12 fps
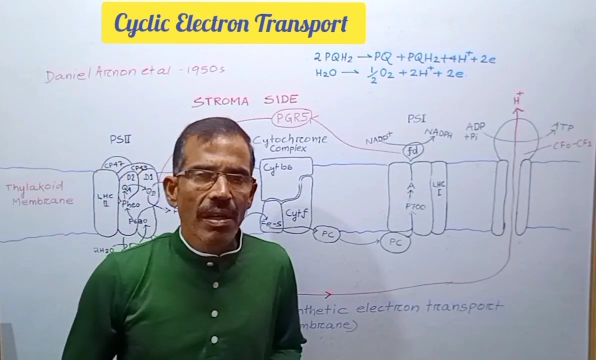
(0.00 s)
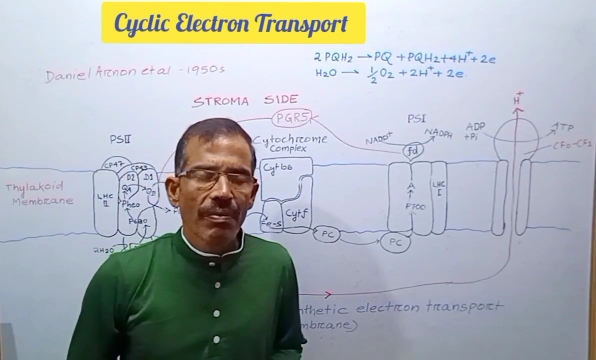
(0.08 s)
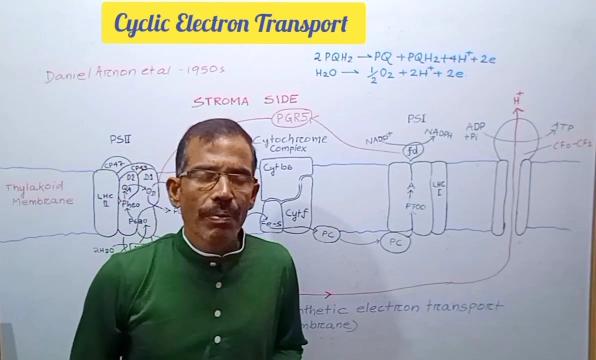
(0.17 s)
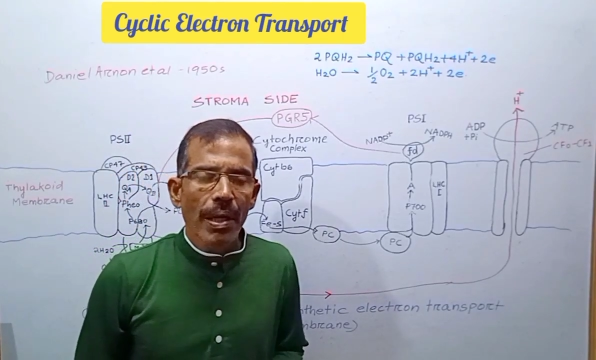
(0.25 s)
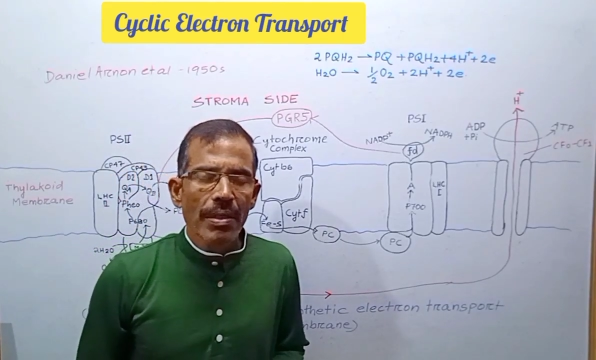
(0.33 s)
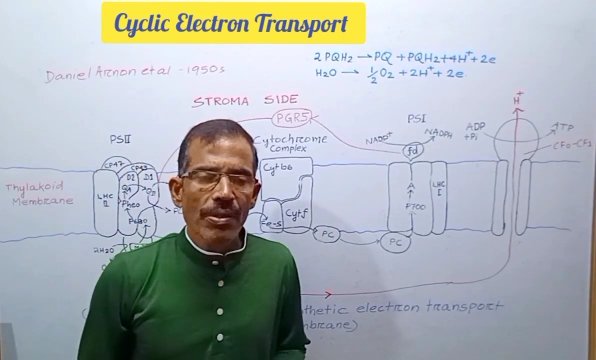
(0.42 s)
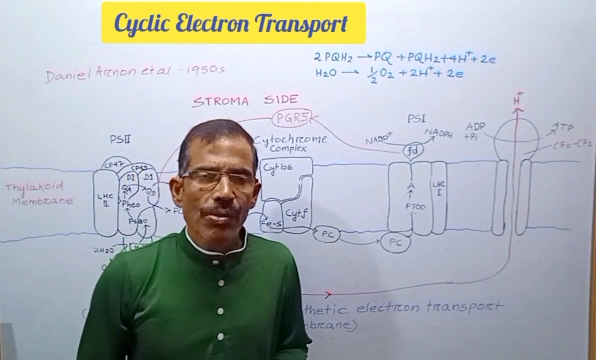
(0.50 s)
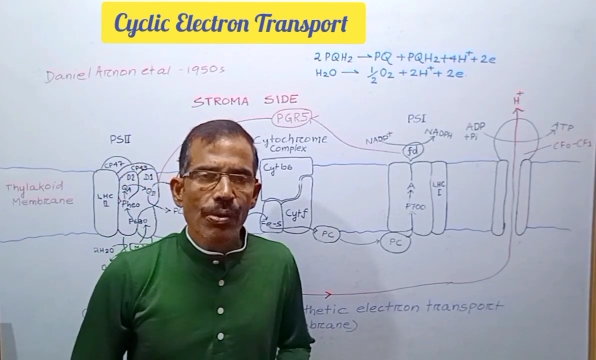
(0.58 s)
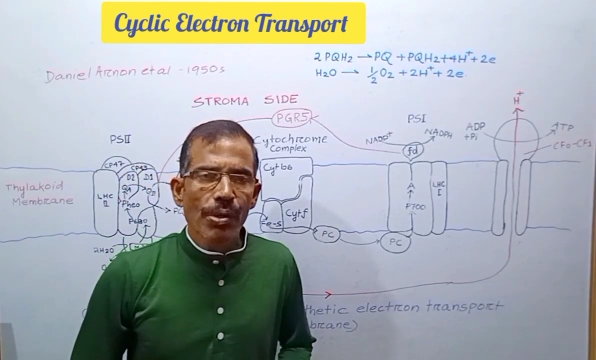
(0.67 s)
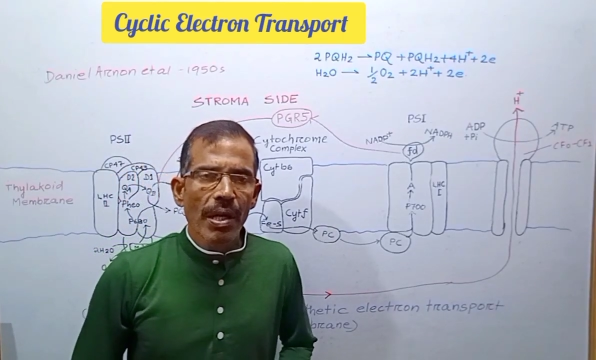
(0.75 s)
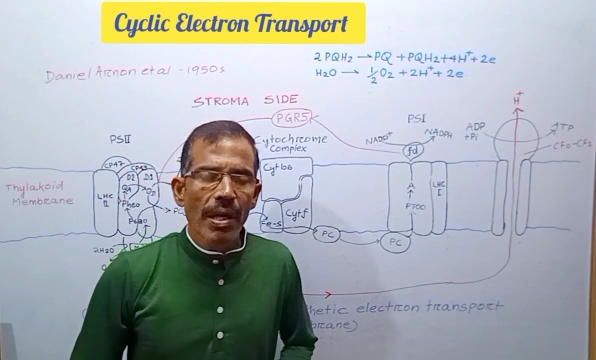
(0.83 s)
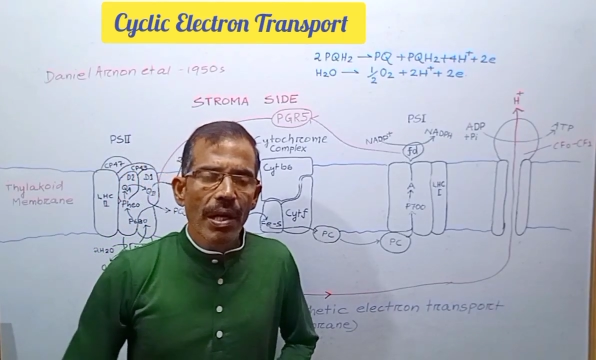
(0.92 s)
Friends,
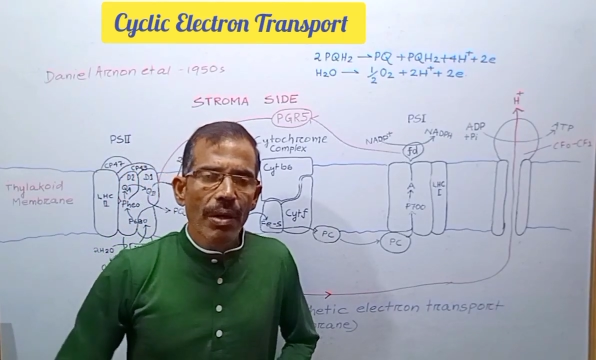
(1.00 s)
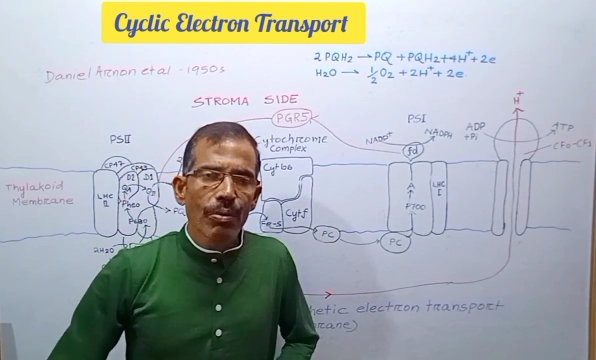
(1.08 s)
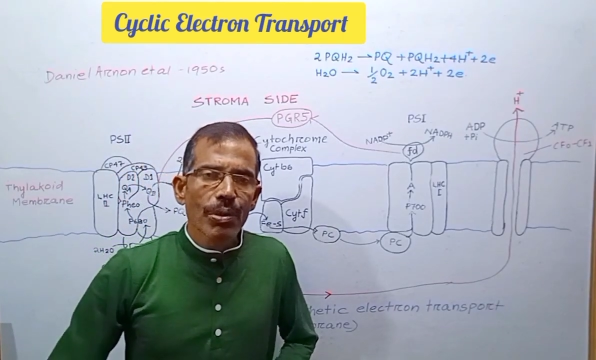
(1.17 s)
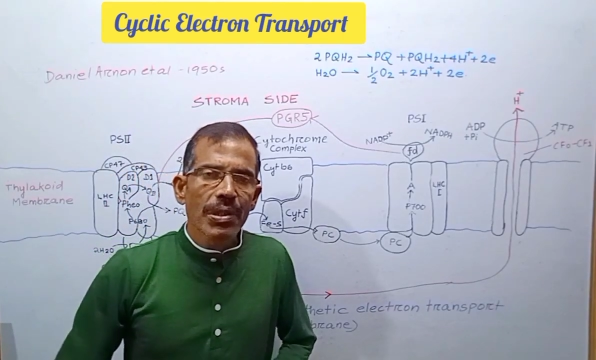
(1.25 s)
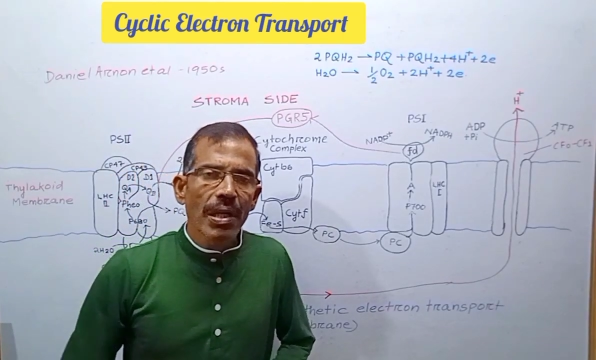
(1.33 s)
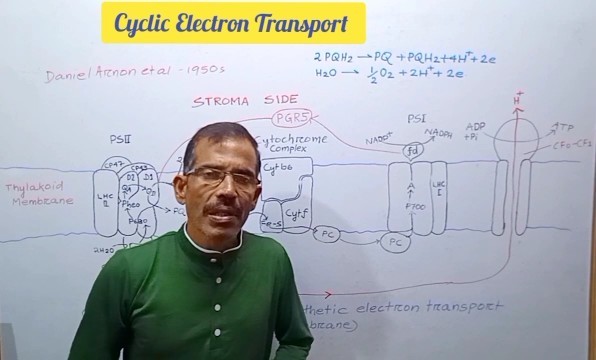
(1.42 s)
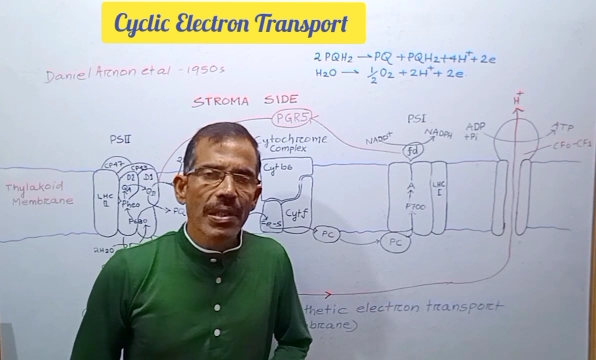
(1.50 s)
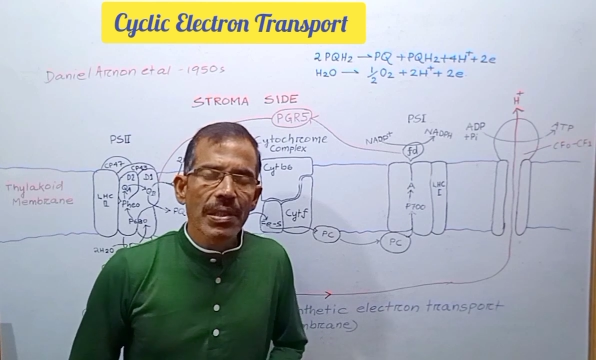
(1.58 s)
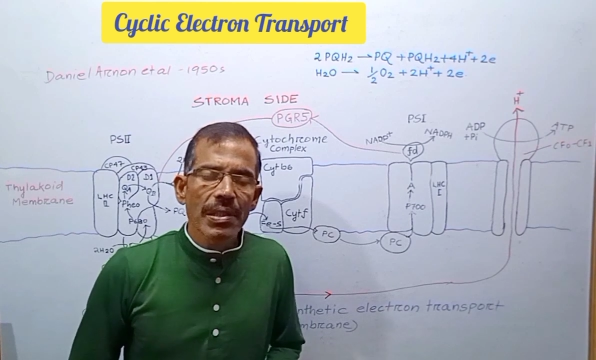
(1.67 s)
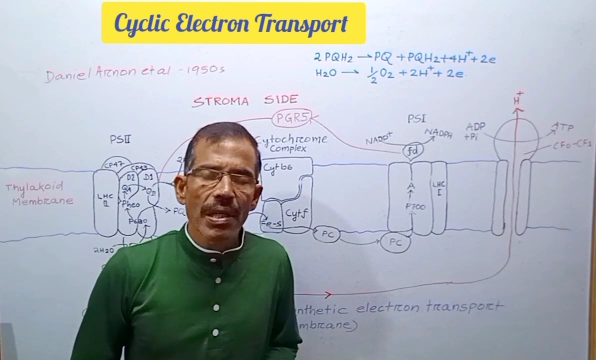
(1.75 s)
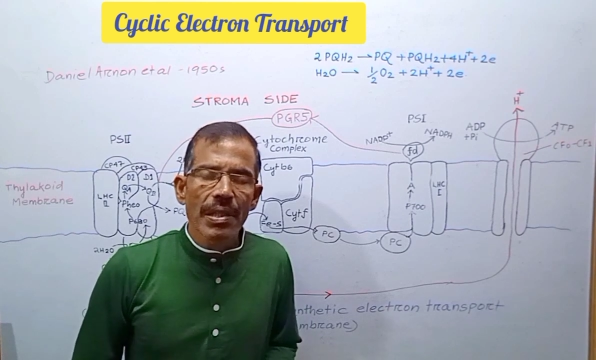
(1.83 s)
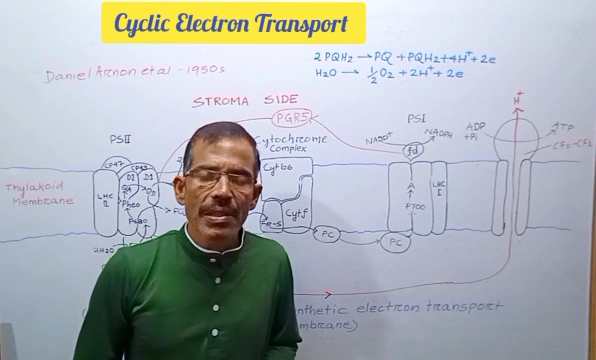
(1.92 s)
today we shall
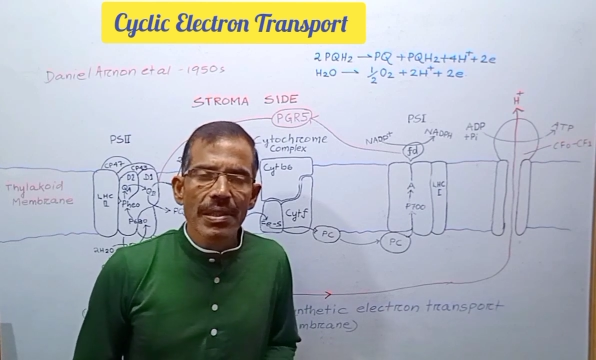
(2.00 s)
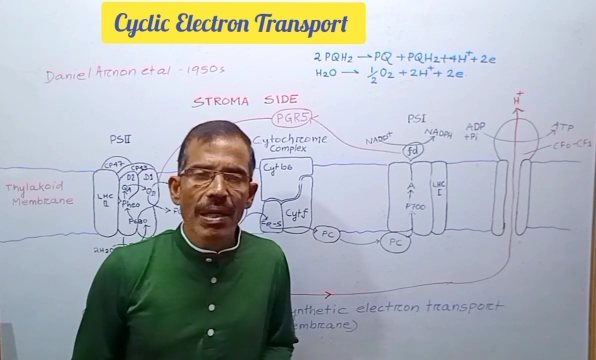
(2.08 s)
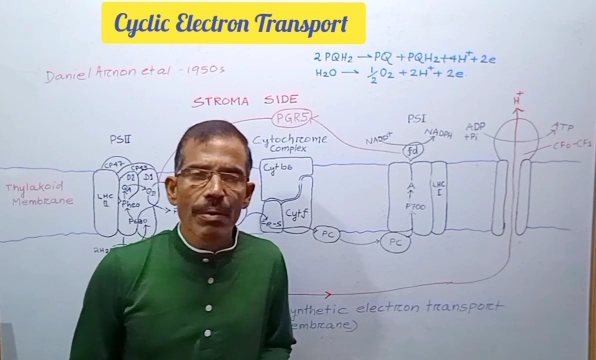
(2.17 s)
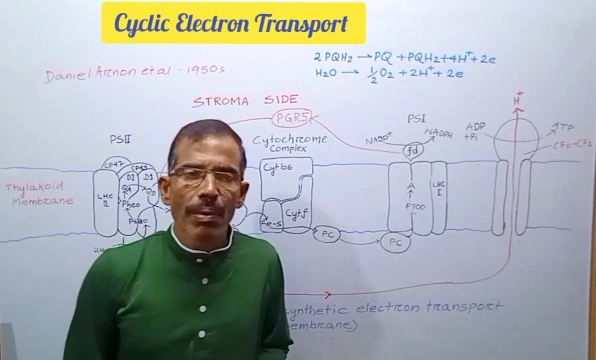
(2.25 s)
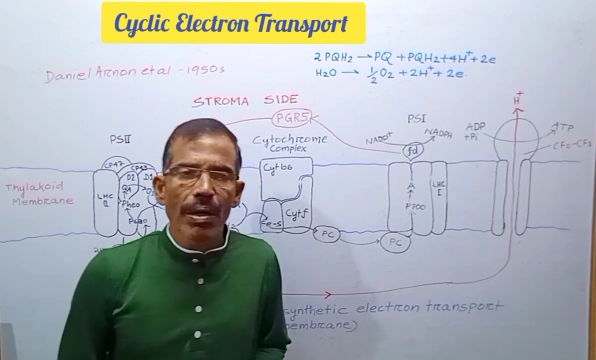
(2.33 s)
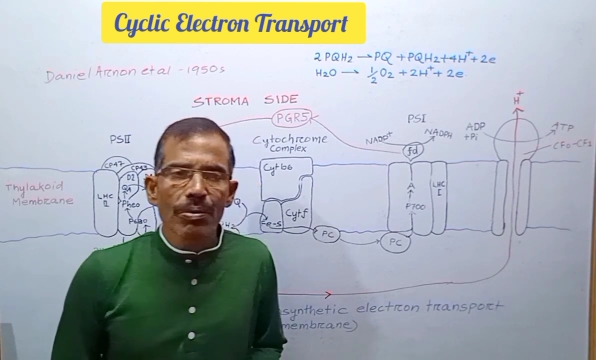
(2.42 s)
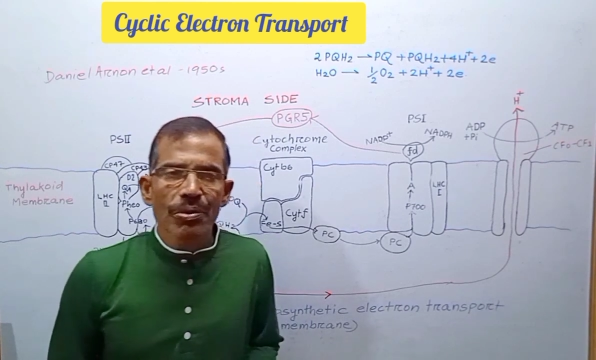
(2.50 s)
discuss about